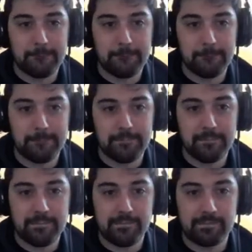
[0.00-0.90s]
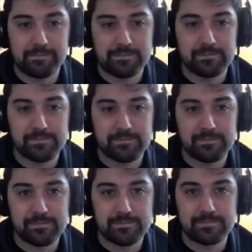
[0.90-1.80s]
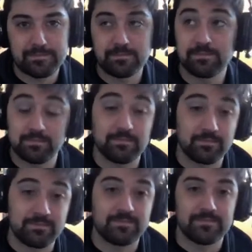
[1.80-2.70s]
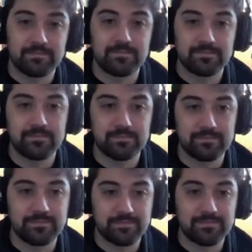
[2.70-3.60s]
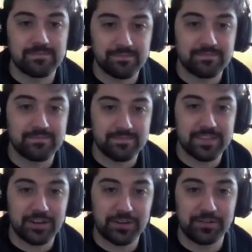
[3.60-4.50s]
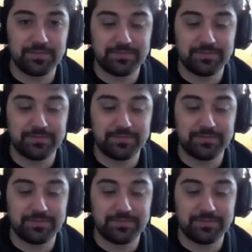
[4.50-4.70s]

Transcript: (silent)